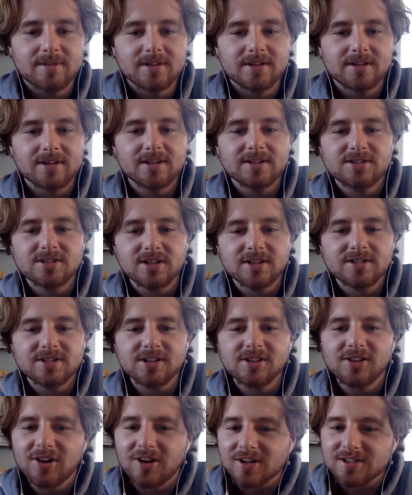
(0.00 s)
mean, it's a
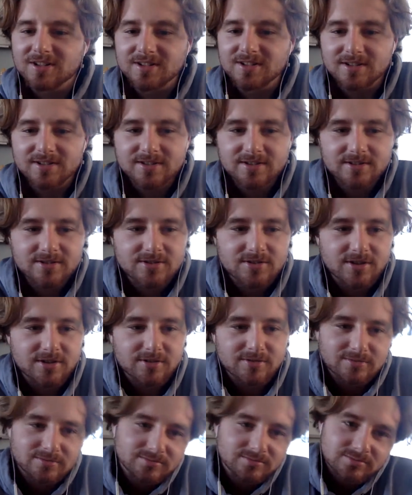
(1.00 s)
long season, so